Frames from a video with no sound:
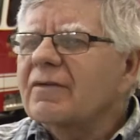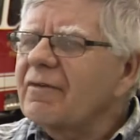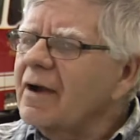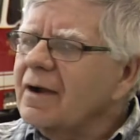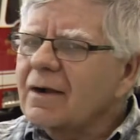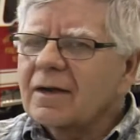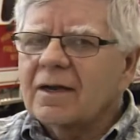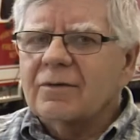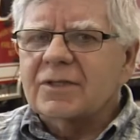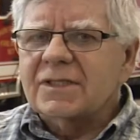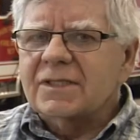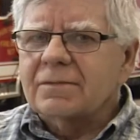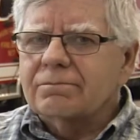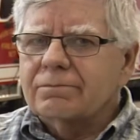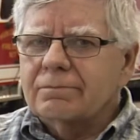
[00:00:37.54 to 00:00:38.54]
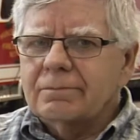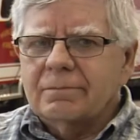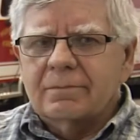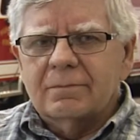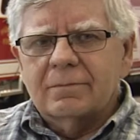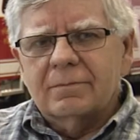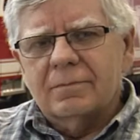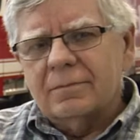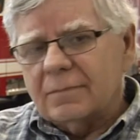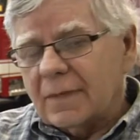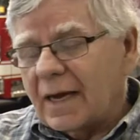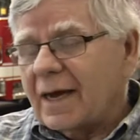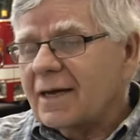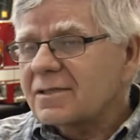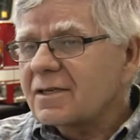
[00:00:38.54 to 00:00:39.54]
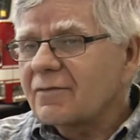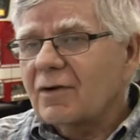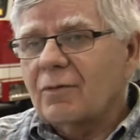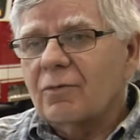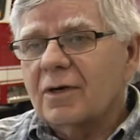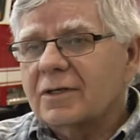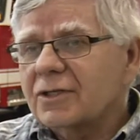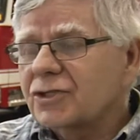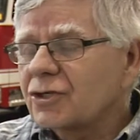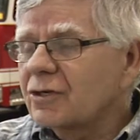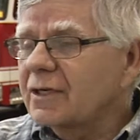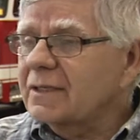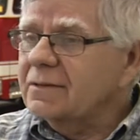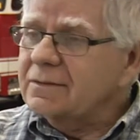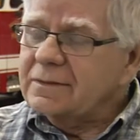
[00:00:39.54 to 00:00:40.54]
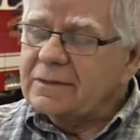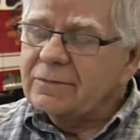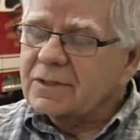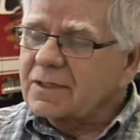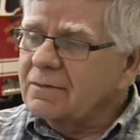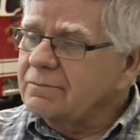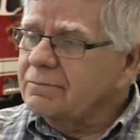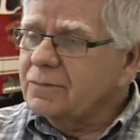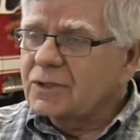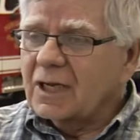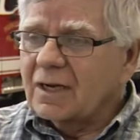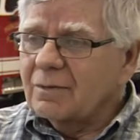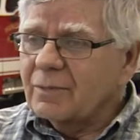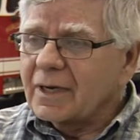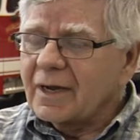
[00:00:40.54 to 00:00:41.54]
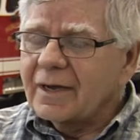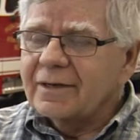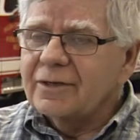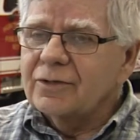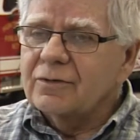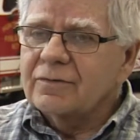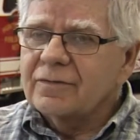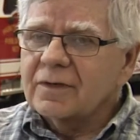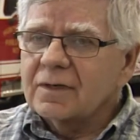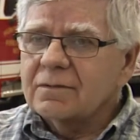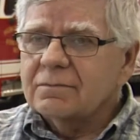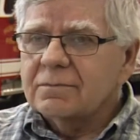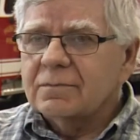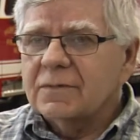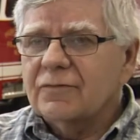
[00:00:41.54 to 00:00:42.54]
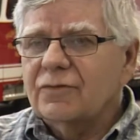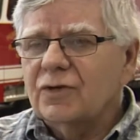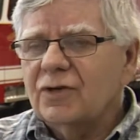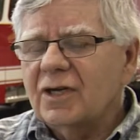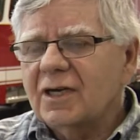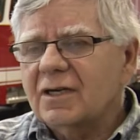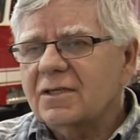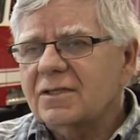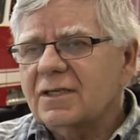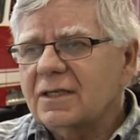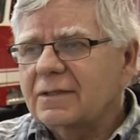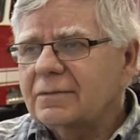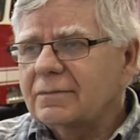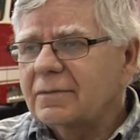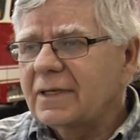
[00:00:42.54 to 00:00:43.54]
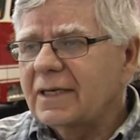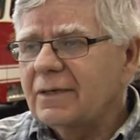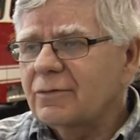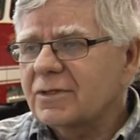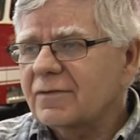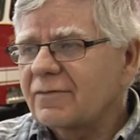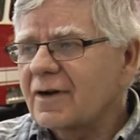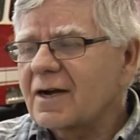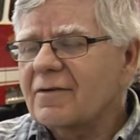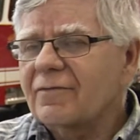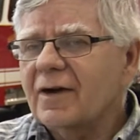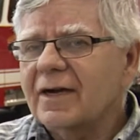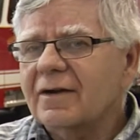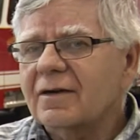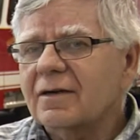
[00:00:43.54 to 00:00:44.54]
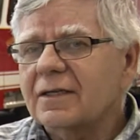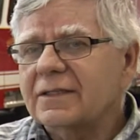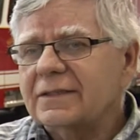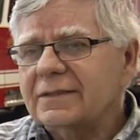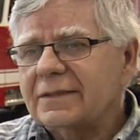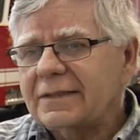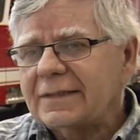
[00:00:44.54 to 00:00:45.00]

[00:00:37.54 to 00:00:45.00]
fire and I was asked if I wanted to join. It was a gentleman I knew for a few years and he was a firefighter and